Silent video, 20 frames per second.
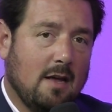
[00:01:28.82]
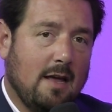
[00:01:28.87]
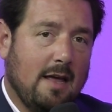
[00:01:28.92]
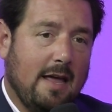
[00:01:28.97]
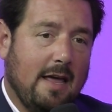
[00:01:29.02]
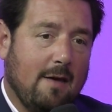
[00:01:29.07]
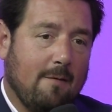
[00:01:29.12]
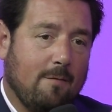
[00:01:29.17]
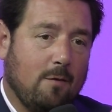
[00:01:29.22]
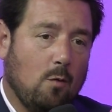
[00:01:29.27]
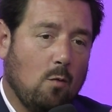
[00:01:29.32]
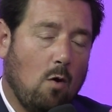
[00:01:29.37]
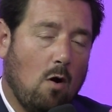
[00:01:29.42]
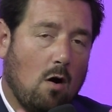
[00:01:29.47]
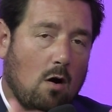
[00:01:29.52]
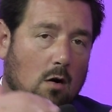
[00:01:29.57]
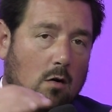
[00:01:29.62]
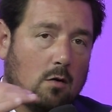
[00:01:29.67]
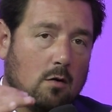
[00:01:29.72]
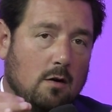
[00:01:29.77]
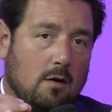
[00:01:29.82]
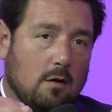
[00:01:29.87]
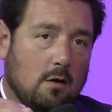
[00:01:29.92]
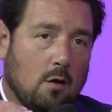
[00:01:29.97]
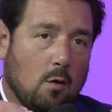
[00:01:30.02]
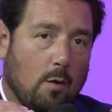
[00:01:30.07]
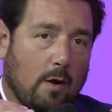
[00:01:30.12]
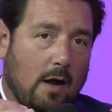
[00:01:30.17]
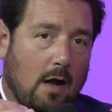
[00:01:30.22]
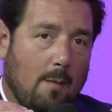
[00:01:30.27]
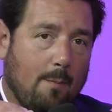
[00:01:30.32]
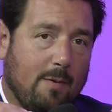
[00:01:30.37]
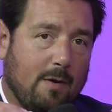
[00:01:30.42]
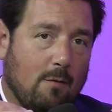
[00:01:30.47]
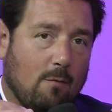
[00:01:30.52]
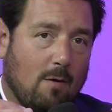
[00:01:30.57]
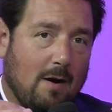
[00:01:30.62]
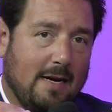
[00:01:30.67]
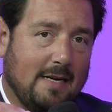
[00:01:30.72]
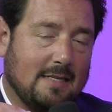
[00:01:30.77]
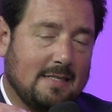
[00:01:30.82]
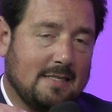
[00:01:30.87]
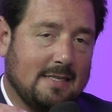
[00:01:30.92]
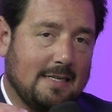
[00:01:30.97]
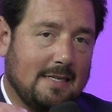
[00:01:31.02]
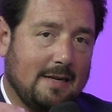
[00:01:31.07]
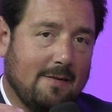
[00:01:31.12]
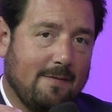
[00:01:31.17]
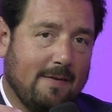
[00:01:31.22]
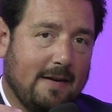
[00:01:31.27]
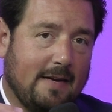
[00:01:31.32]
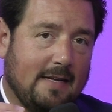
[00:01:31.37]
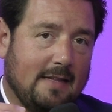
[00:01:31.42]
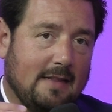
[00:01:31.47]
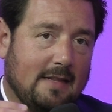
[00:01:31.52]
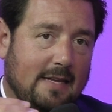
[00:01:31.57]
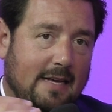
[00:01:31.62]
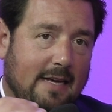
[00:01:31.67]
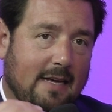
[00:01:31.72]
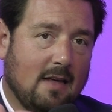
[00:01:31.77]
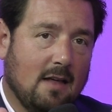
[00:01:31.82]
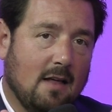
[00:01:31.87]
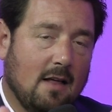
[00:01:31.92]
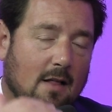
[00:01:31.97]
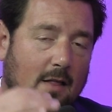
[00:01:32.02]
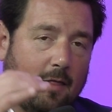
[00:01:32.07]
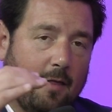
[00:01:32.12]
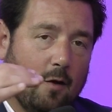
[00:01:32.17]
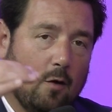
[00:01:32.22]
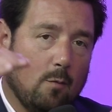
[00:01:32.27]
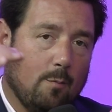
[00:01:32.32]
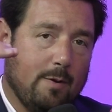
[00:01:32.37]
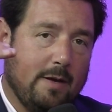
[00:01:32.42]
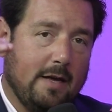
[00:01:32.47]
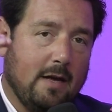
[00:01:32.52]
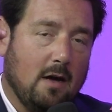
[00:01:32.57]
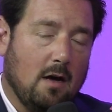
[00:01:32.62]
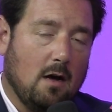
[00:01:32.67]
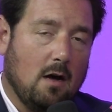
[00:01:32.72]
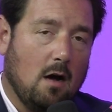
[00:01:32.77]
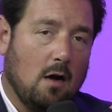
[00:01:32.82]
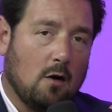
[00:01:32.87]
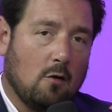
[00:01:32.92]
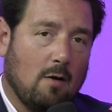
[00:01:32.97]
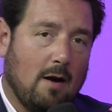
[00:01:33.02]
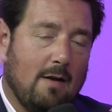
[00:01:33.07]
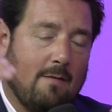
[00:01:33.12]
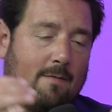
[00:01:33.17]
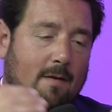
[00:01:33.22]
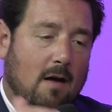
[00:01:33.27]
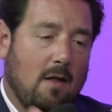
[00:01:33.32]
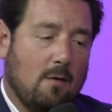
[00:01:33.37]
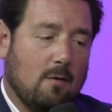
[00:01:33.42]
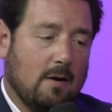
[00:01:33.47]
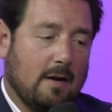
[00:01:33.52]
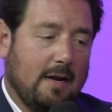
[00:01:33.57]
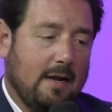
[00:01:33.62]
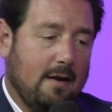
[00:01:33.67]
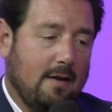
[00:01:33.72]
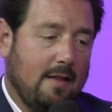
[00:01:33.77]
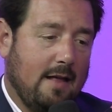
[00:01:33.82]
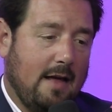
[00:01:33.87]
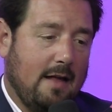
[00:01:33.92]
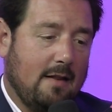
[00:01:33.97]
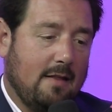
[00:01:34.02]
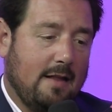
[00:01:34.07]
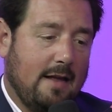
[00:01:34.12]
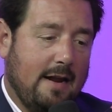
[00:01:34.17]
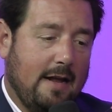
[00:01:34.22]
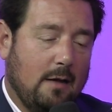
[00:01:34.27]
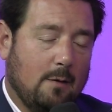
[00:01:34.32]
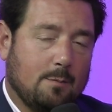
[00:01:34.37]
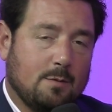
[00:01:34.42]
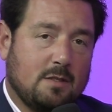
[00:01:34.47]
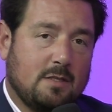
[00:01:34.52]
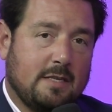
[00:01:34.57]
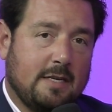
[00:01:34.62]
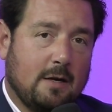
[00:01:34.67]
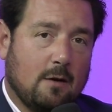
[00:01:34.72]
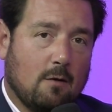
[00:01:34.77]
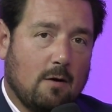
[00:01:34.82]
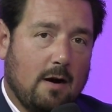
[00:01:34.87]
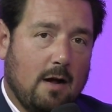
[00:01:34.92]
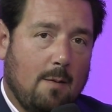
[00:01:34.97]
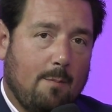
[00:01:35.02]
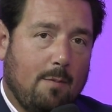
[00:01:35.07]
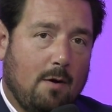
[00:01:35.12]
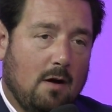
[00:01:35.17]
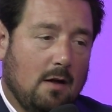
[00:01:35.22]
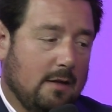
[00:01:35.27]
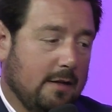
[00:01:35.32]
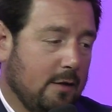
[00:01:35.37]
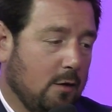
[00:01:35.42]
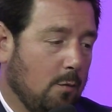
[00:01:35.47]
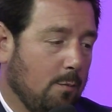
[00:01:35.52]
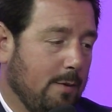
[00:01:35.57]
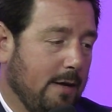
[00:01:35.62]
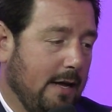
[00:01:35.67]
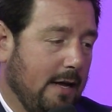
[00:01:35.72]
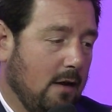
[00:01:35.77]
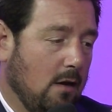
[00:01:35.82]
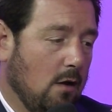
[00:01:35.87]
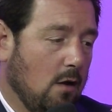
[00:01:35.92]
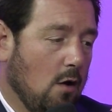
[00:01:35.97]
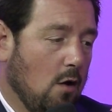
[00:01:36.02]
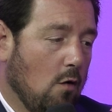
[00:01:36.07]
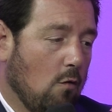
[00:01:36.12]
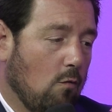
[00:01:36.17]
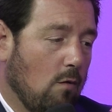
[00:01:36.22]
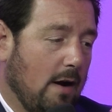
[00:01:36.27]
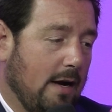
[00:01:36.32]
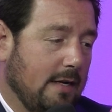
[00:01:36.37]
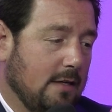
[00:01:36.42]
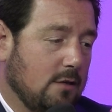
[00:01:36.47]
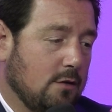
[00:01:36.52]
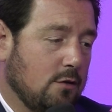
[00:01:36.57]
If you are going up in rate significantly, there will be a grandfathering in that helps tier it up a little bit, right?